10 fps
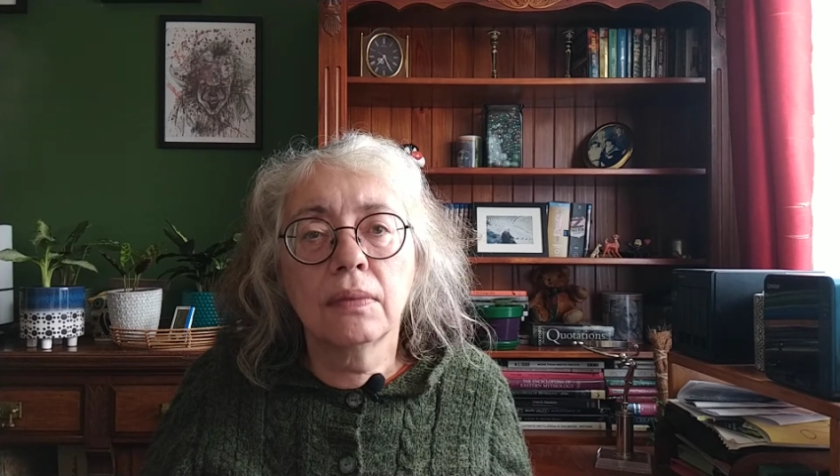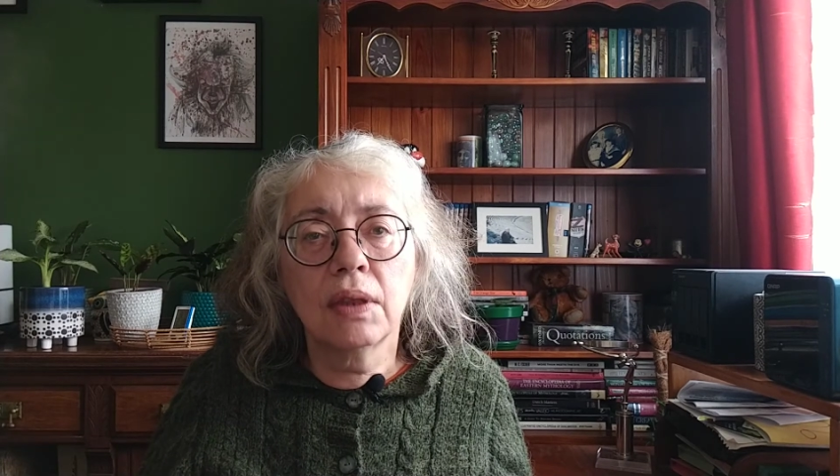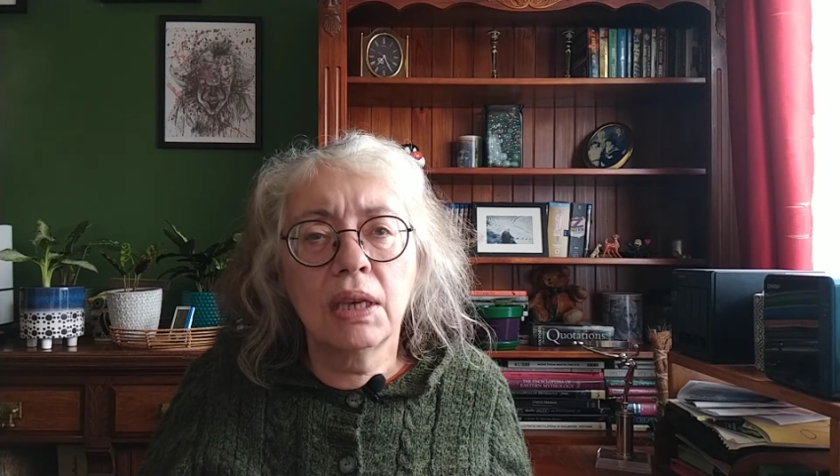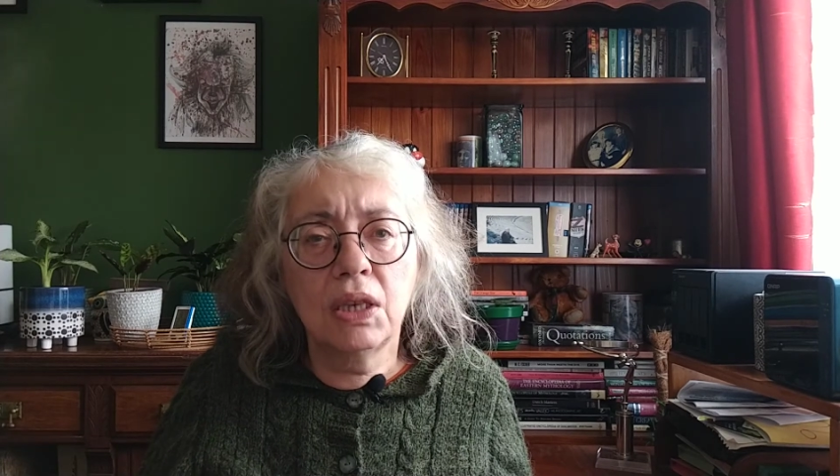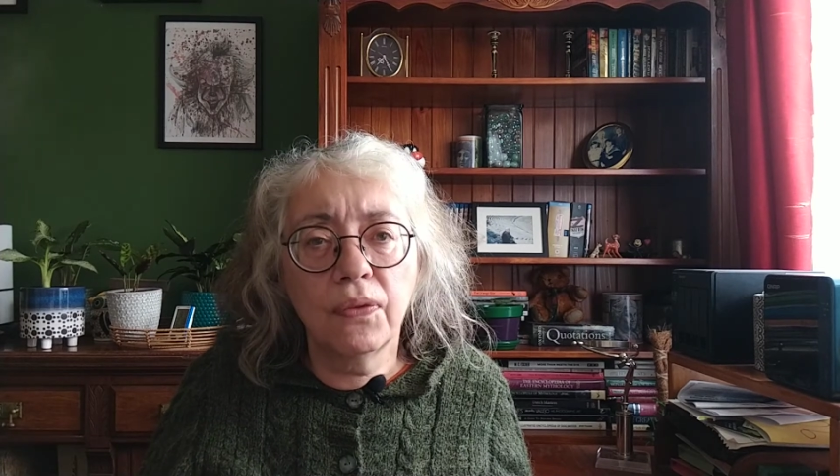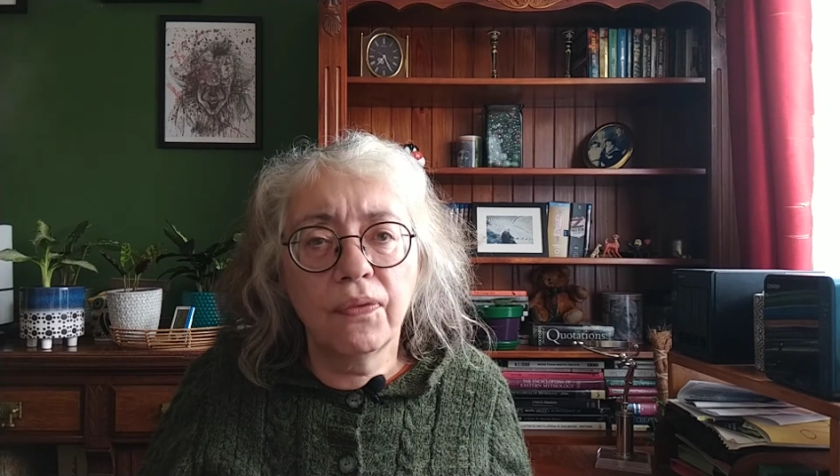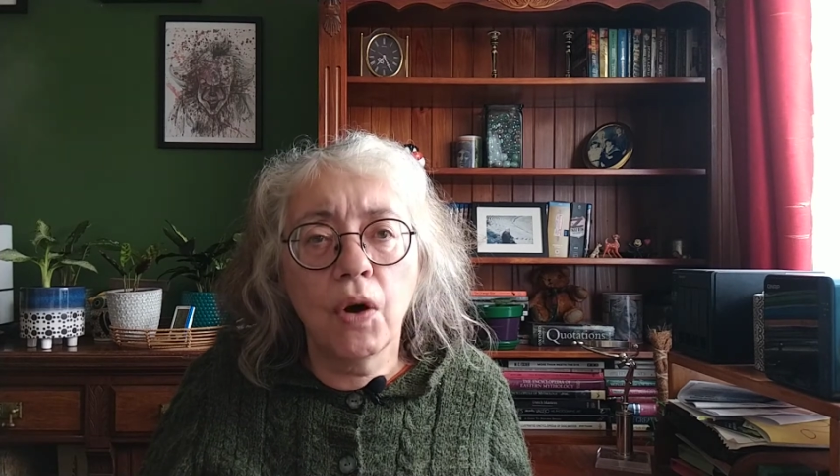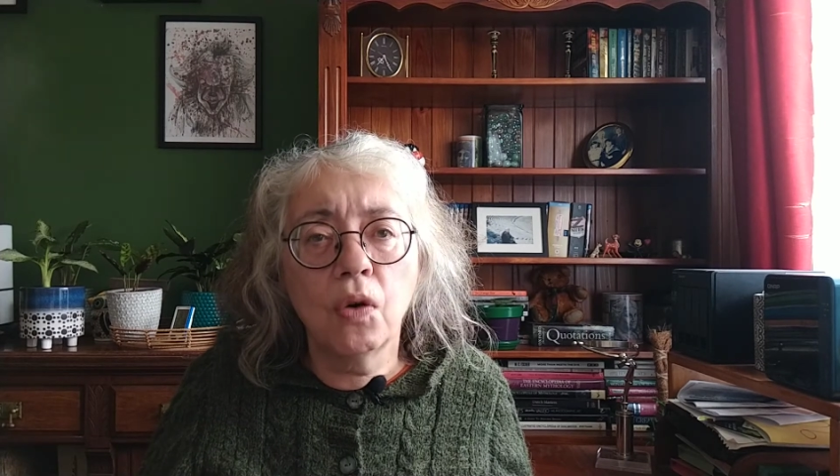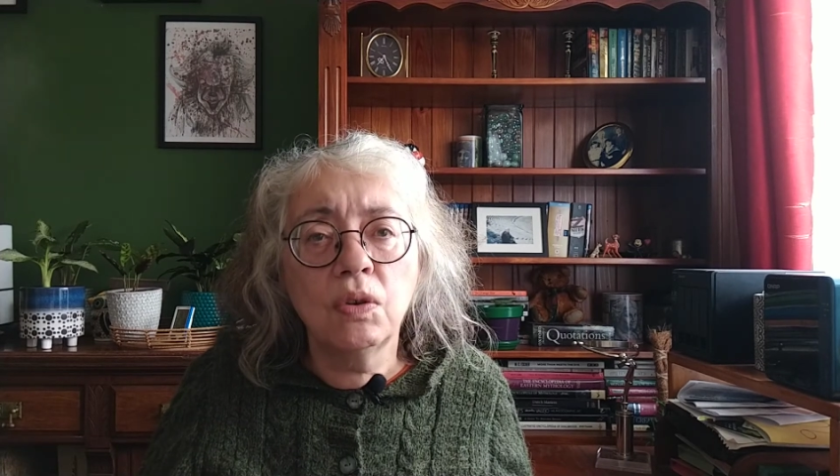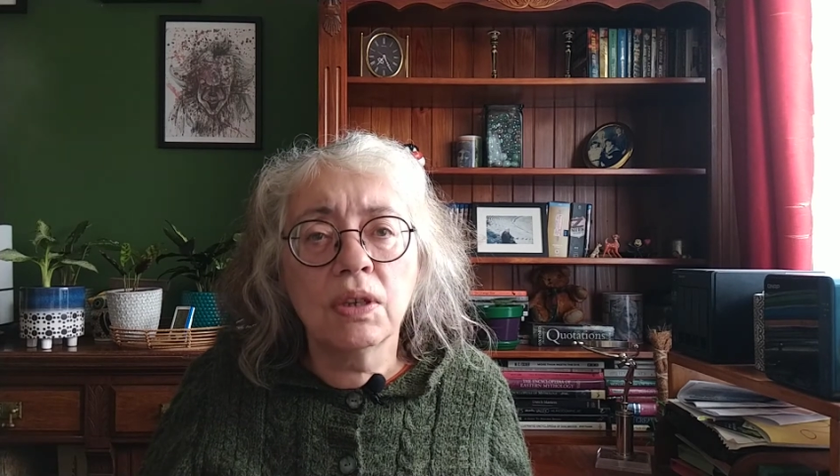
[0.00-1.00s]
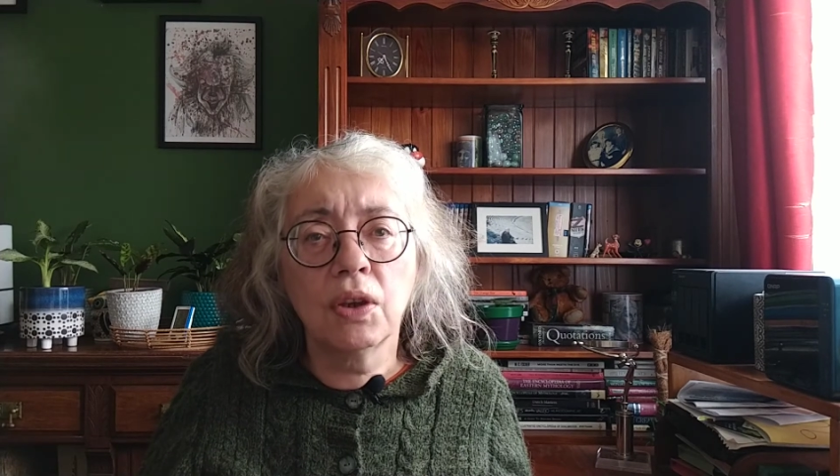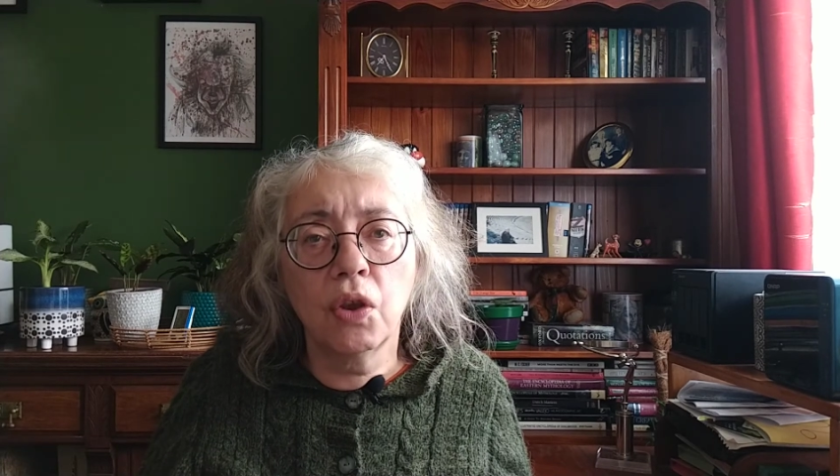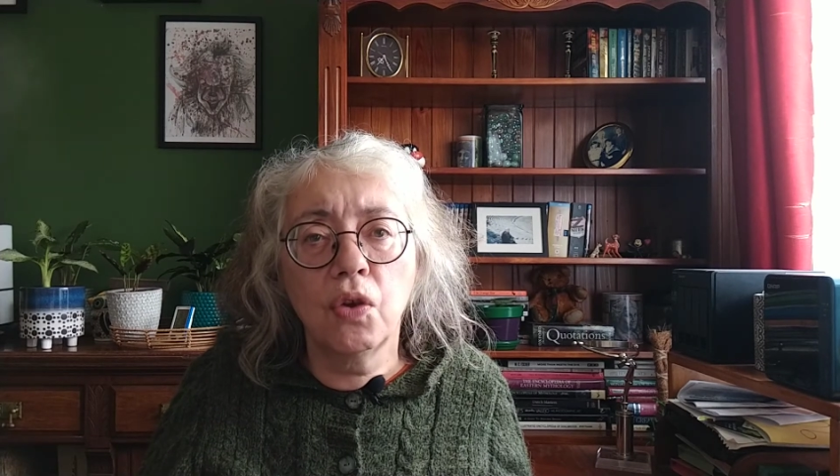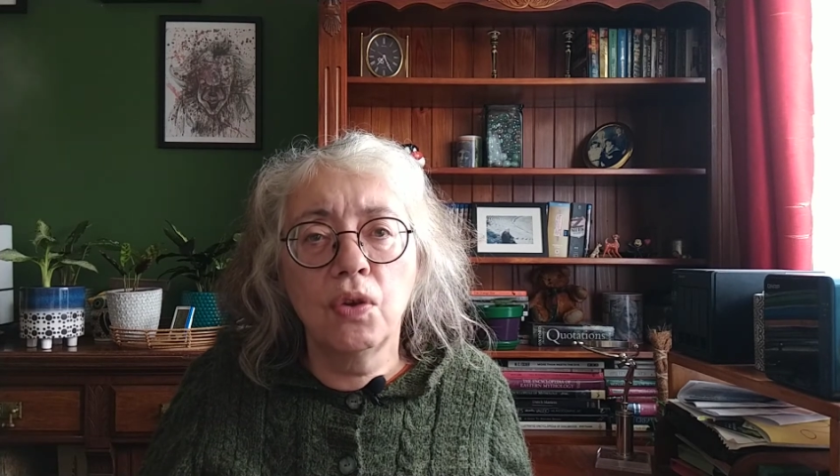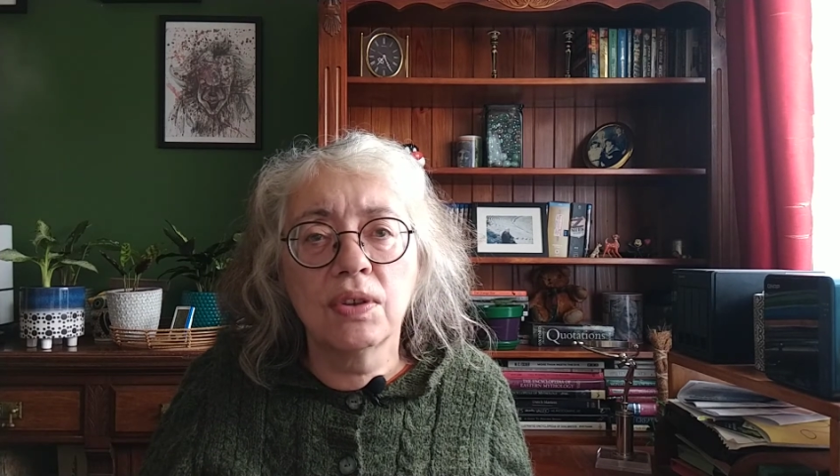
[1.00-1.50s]
The default
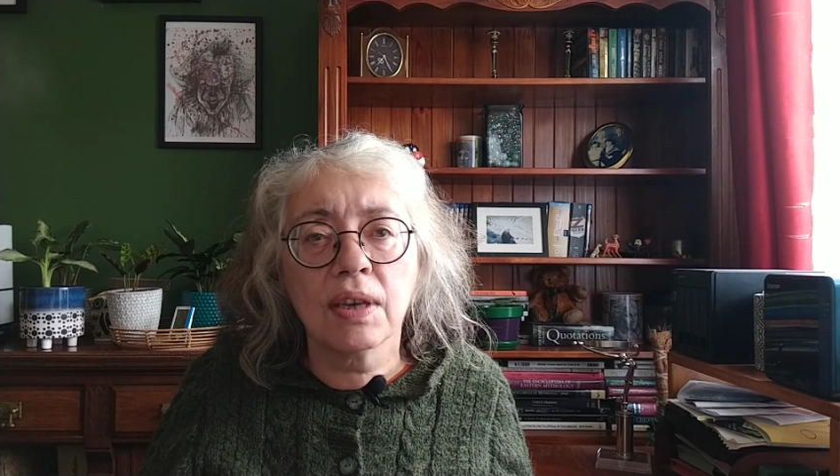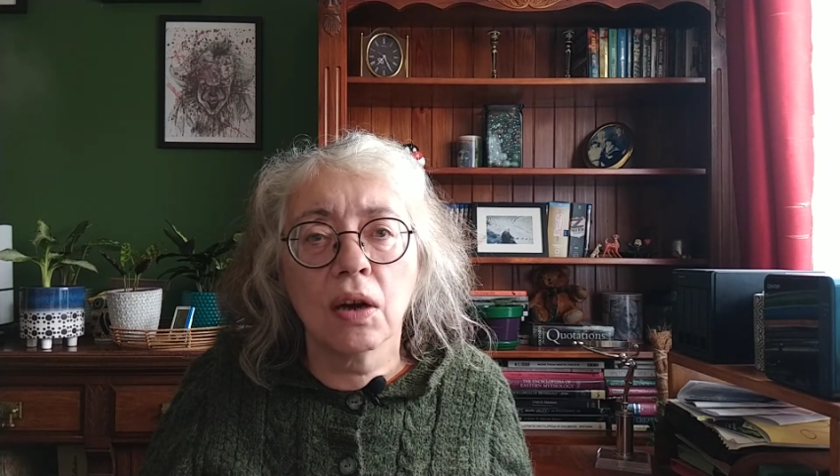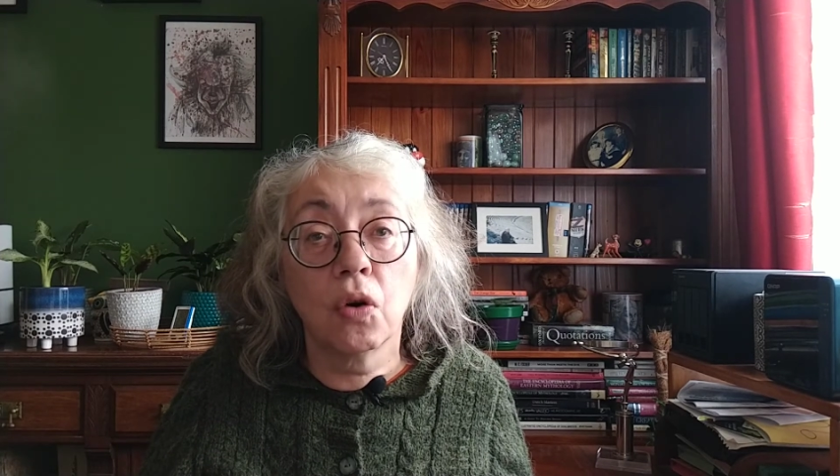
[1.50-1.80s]
user